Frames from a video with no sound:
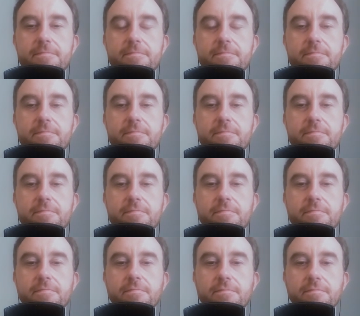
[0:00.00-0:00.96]

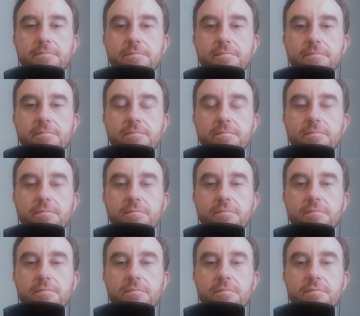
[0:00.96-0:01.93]

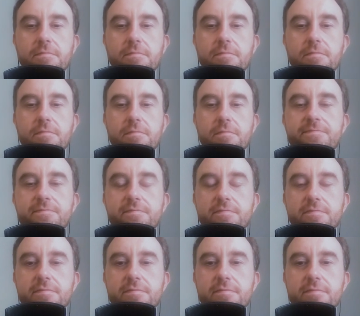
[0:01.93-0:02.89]

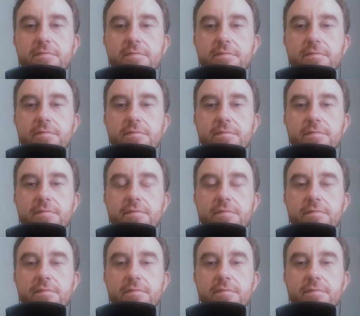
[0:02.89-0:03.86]

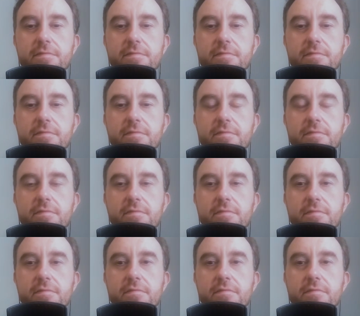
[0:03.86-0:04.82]

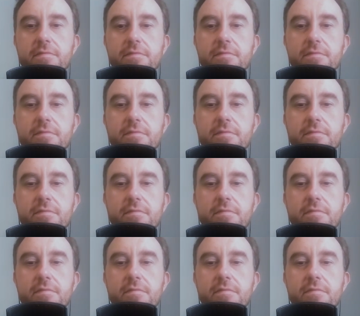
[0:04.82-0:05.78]

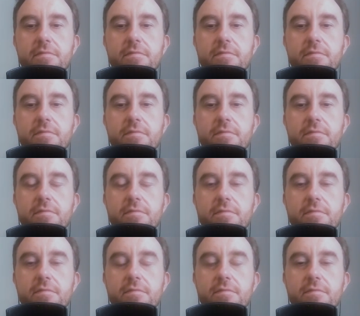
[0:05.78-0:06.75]

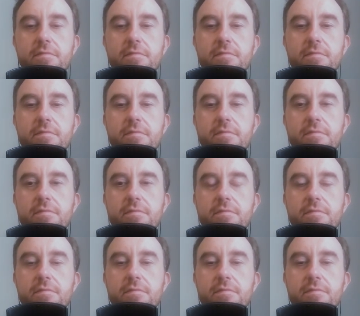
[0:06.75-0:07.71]

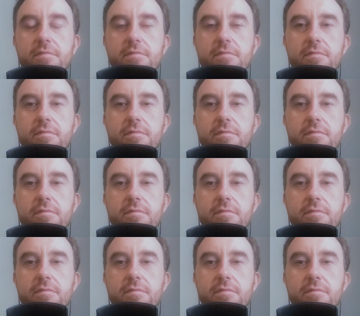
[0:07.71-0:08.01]
(not speaking)